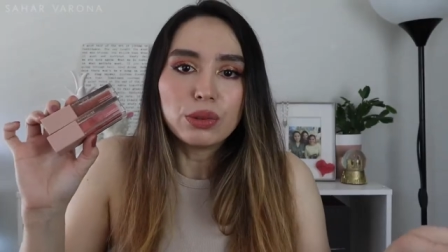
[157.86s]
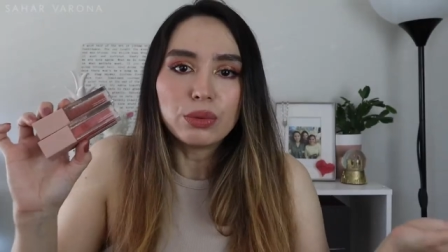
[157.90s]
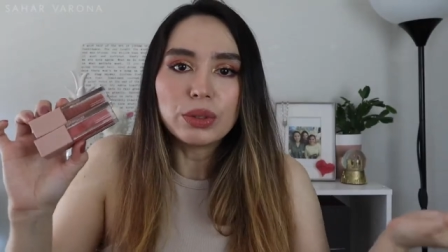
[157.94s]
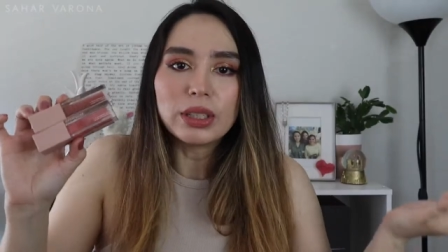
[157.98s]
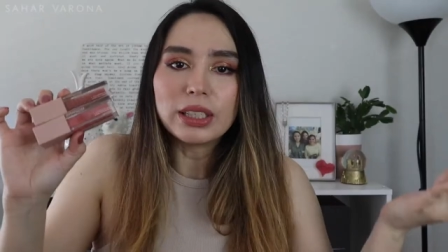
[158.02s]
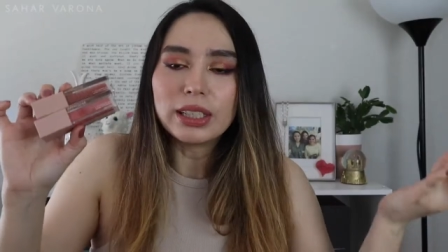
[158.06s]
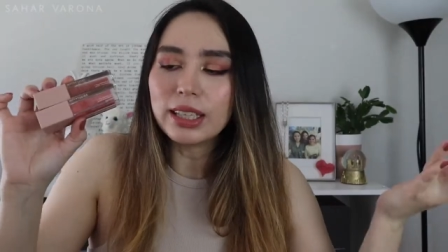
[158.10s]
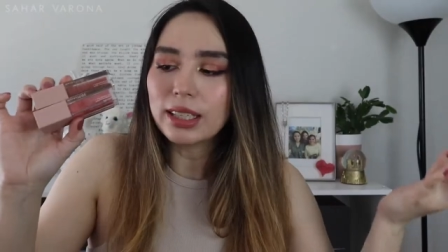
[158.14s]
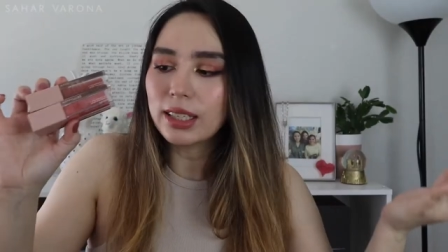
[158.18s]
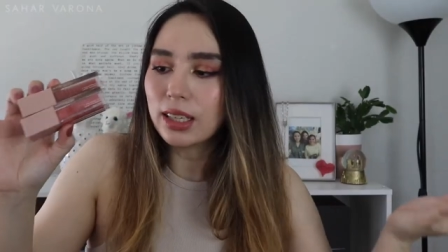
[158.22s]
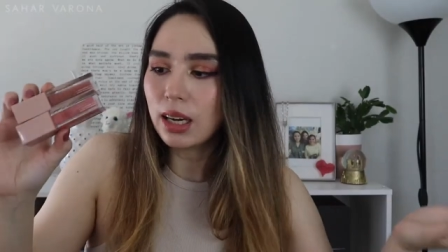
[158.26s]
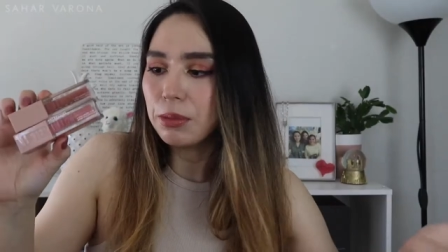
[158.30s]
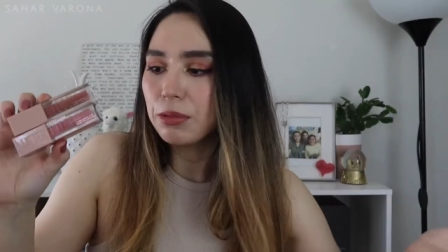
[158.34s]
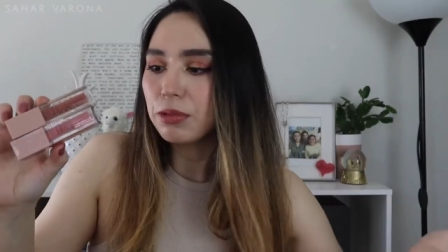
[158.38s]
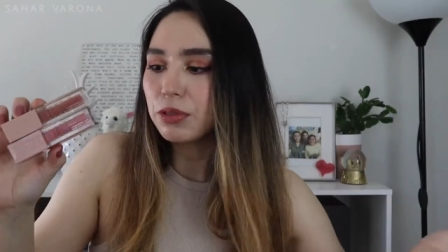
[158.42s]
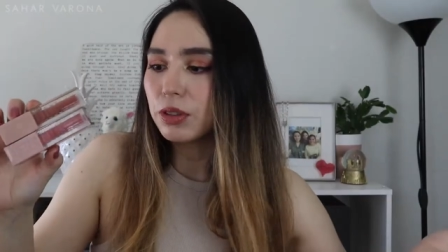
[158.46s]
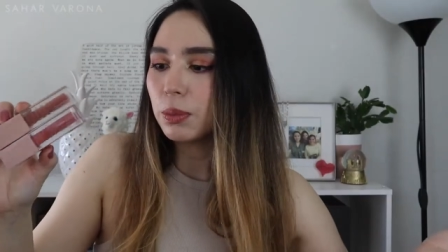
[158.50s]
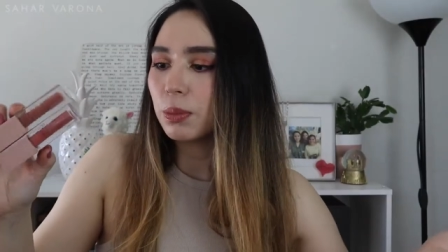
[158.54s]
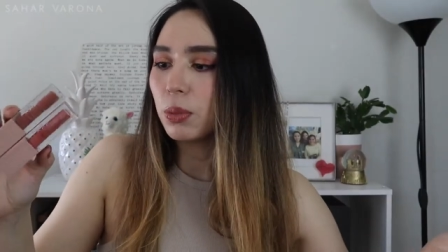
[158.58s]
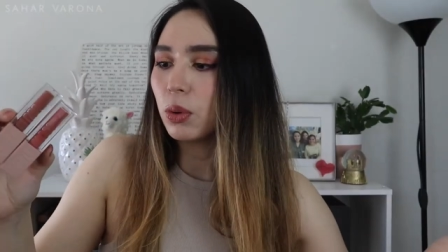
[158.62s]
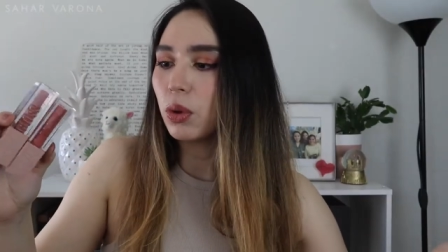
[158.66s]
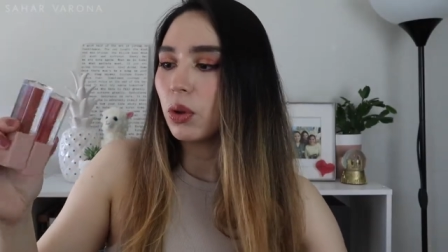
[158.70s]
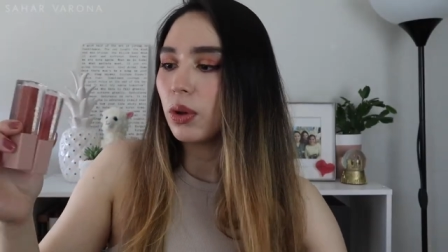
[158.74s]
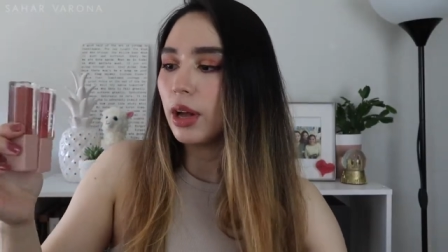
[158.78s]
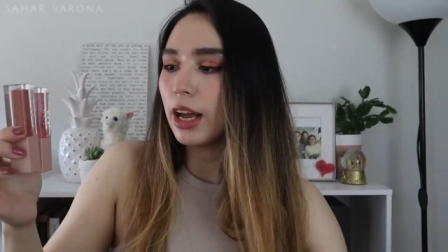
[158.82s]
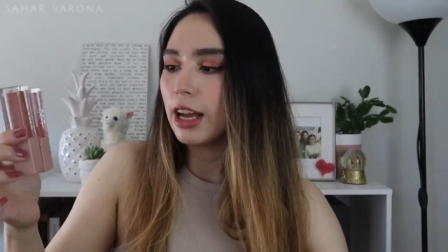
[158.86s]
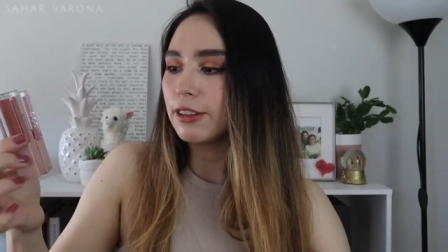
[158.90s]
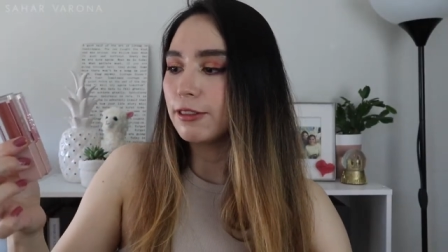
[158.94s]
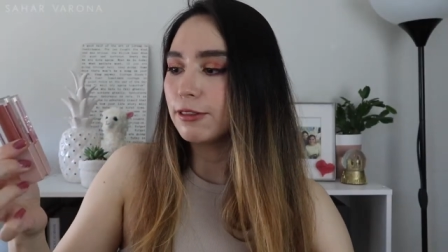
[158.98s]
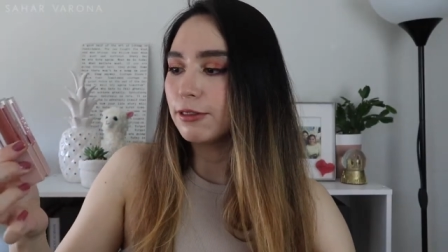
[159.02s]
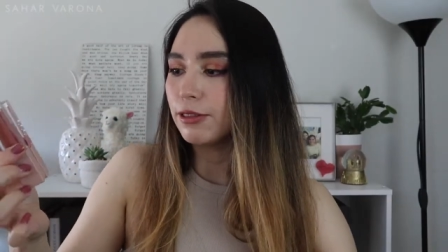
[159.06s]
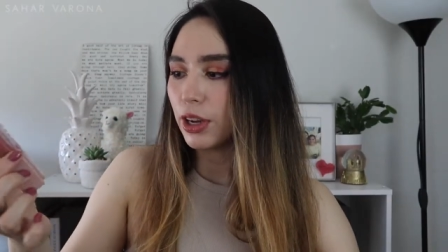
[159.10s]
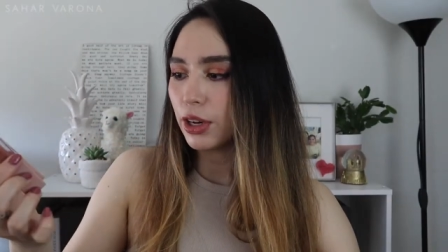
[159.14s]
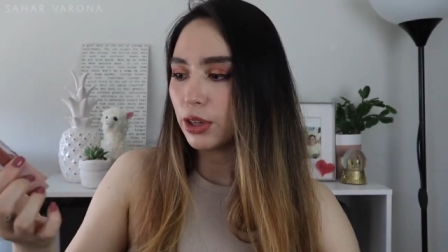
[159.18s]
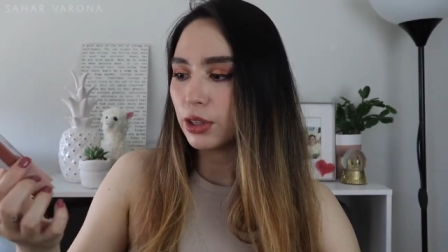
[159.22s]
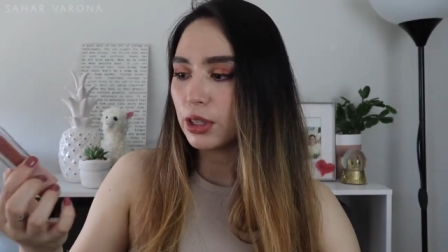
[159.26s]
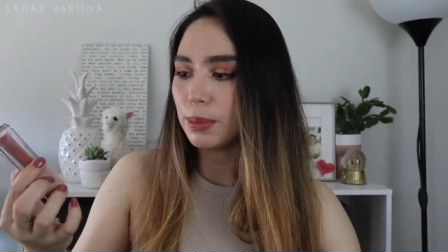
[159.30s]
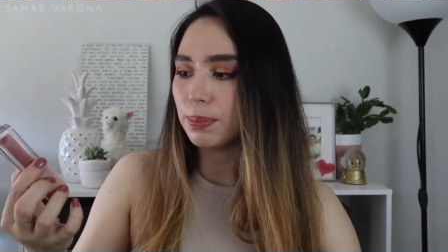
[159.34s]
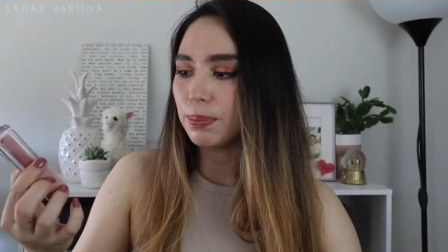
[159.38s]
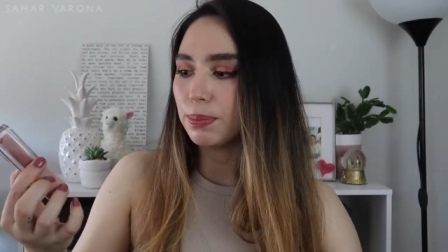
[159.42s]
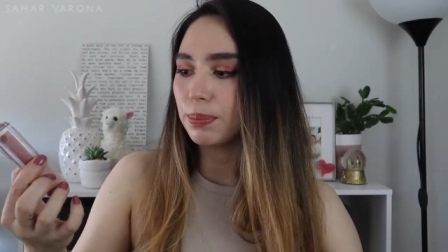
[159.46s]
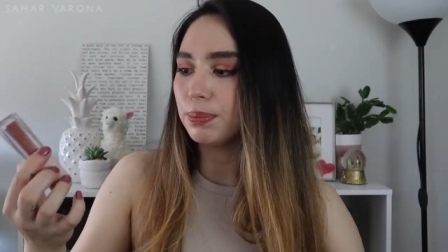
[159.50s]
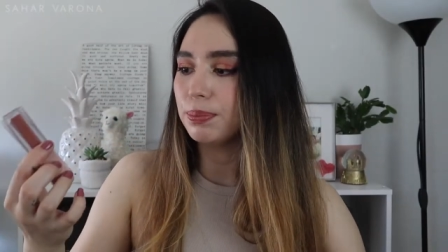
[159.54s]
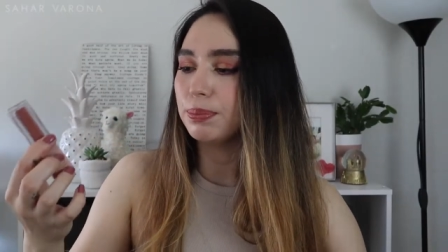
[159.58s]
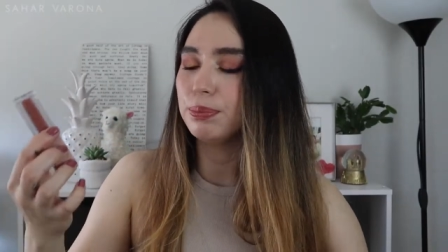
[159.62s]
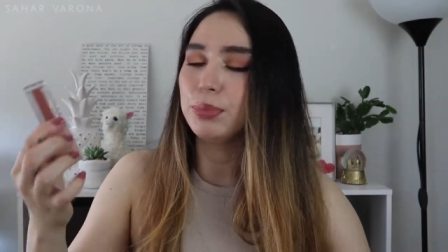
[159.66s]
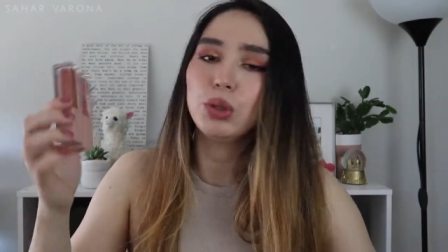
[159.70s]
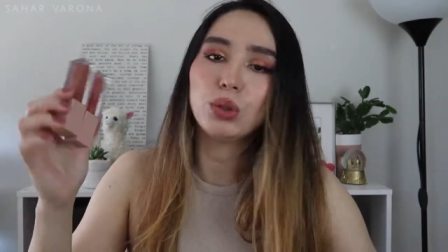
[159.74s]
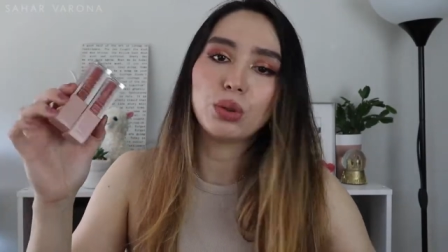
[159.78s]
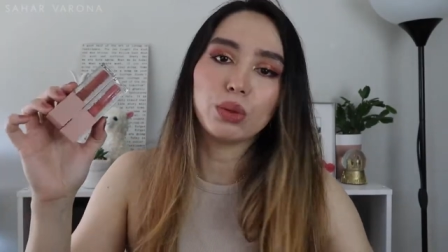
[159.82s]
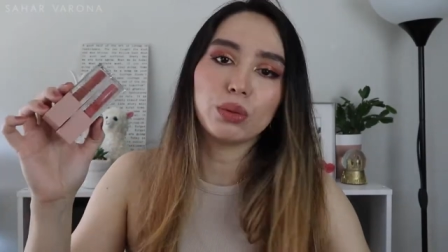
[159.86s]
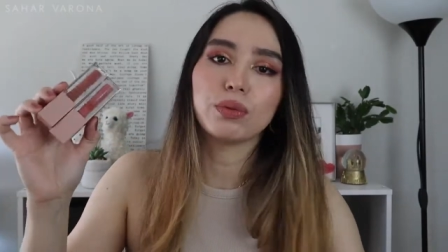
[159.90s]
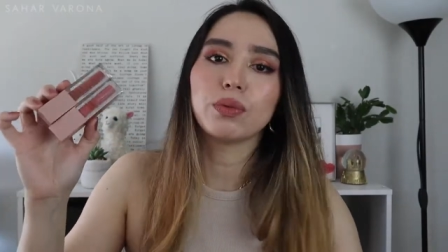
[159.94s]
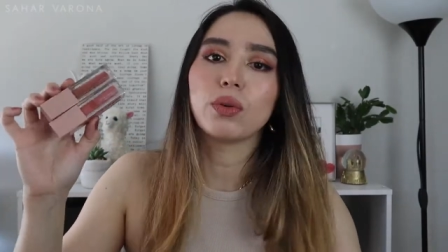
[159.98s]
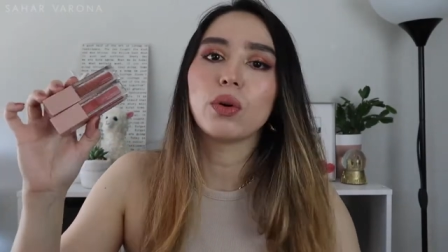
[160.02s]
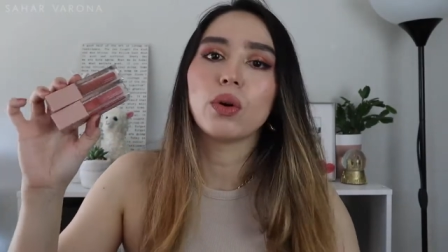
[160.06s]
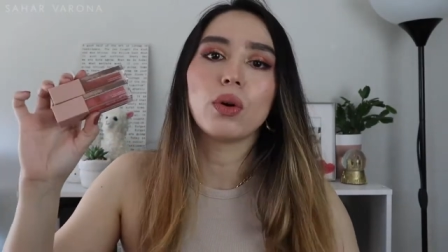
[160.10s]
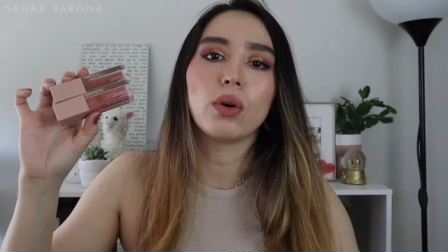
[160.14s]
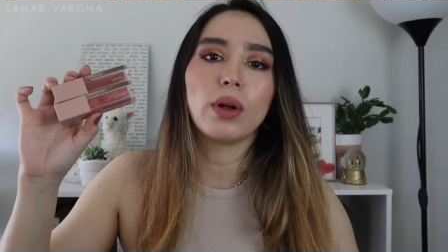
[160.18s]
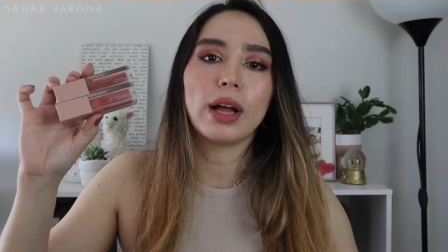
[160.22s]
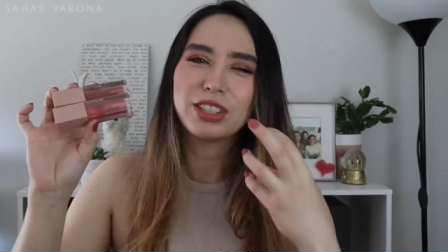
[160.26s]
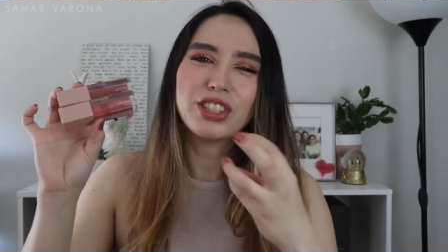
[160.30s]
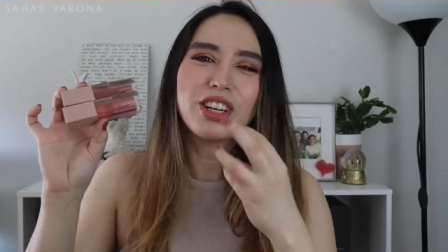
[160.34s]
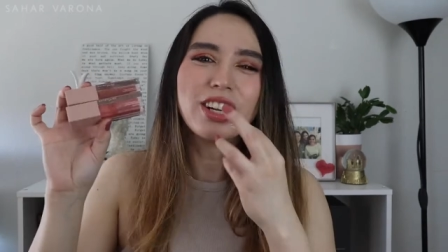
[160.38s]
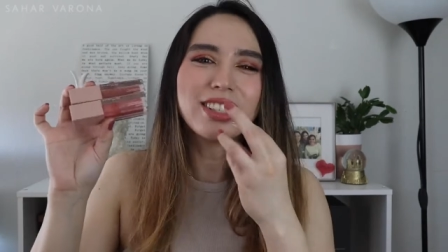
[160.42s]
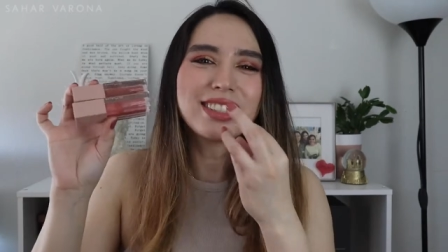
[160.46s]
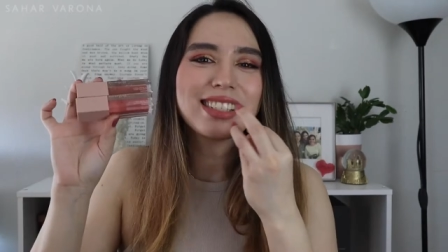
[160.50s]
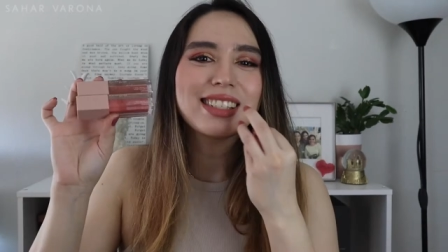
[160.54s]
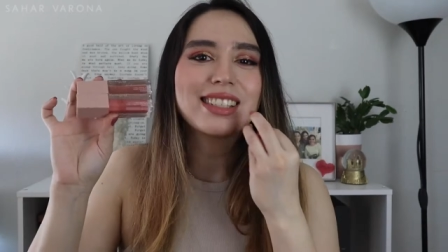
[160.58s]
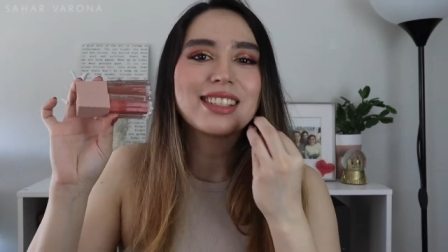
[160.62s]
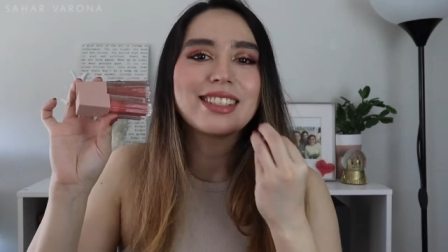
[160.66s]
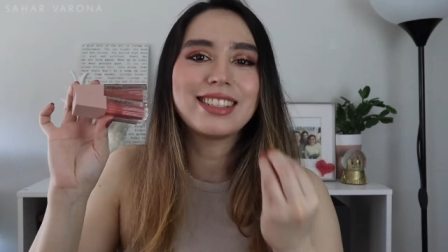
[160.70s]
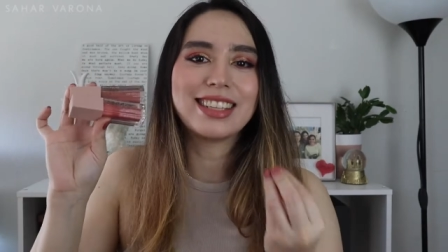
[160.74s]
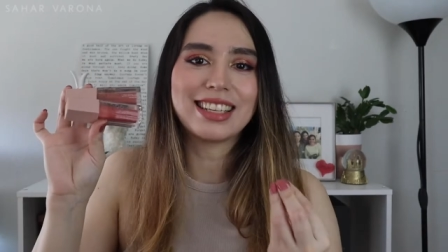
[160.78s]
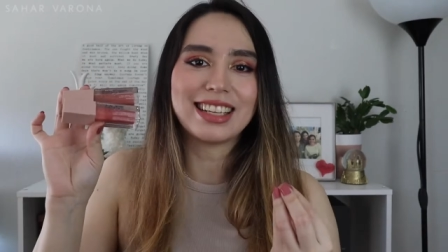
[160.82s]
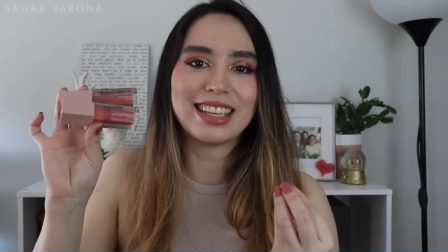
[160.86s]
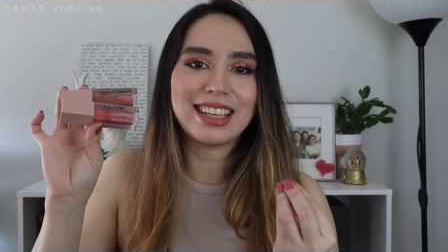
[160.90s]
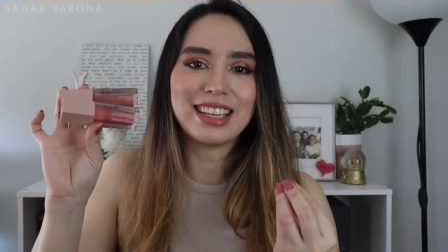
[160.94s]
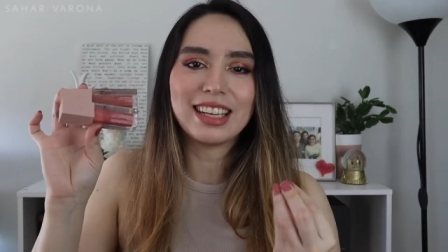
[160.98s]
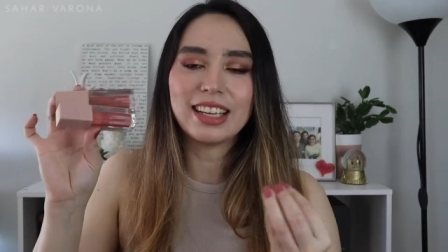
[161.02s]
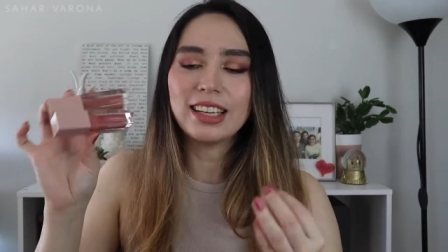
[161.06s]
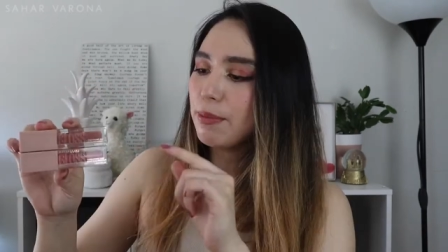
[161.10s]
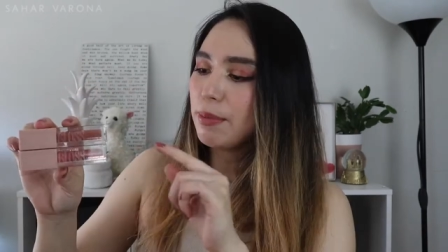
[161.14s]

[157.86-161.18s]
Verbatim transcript: really comfortable and very beautiful. They're not sticky.